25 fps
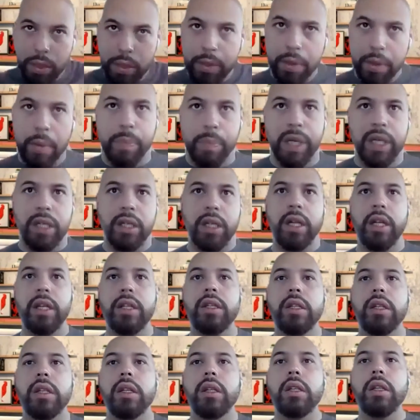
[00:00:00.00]
the business
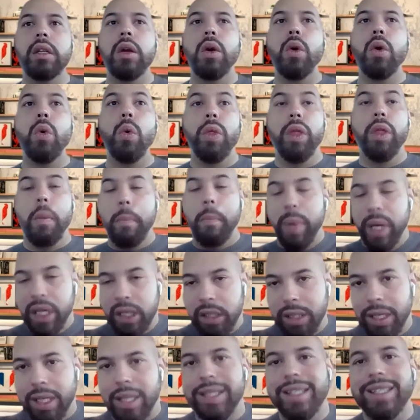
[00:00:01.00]
or the
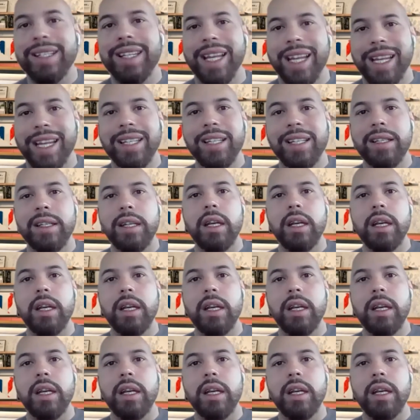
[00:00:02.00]
businesses